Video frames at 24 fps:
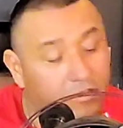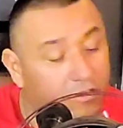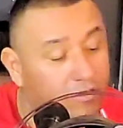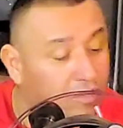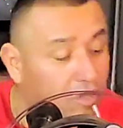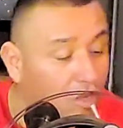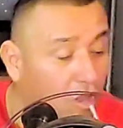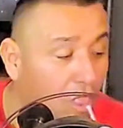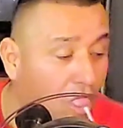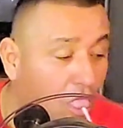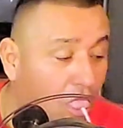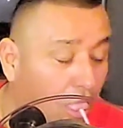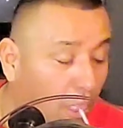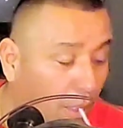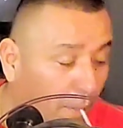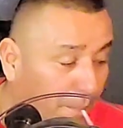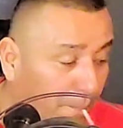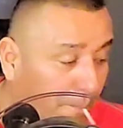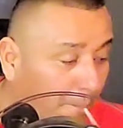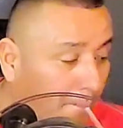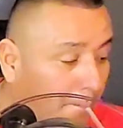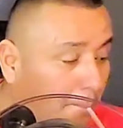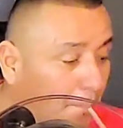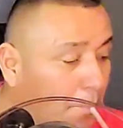you know what I mean?
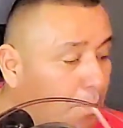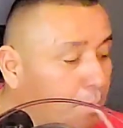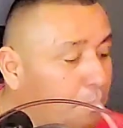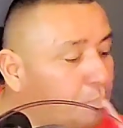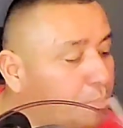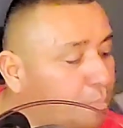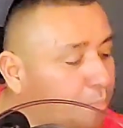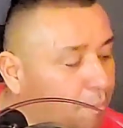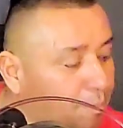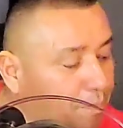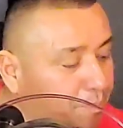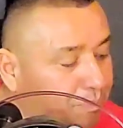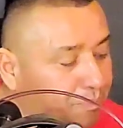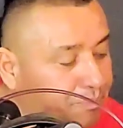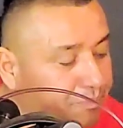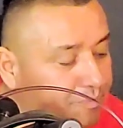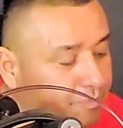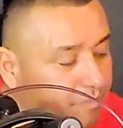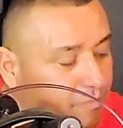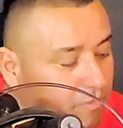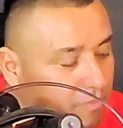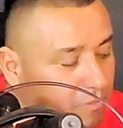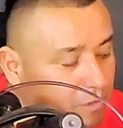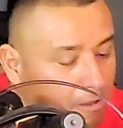So I'm just like,
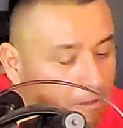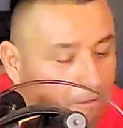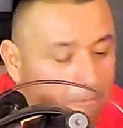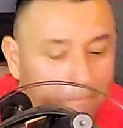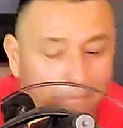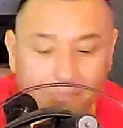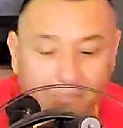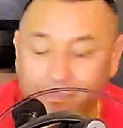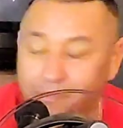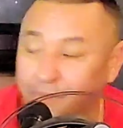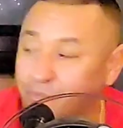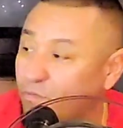the way I